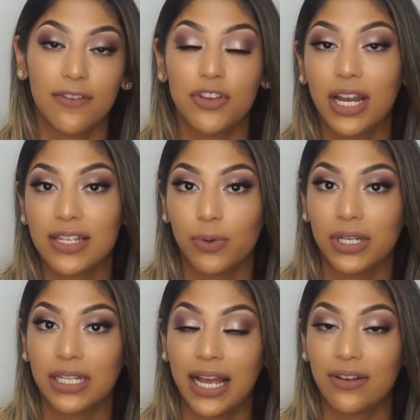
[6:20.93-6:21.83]
If you guys
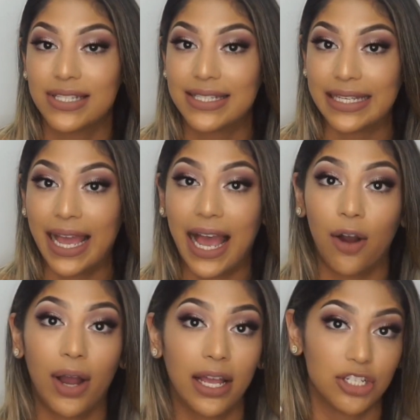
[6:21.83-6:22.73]
want to now see
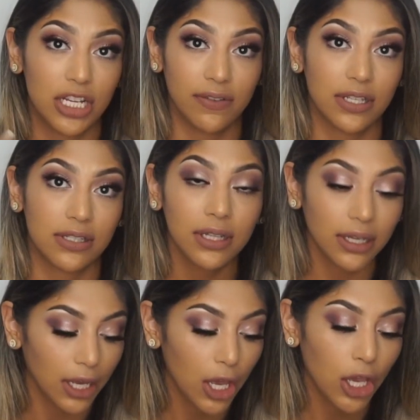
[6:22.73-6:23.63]
how I achieve this look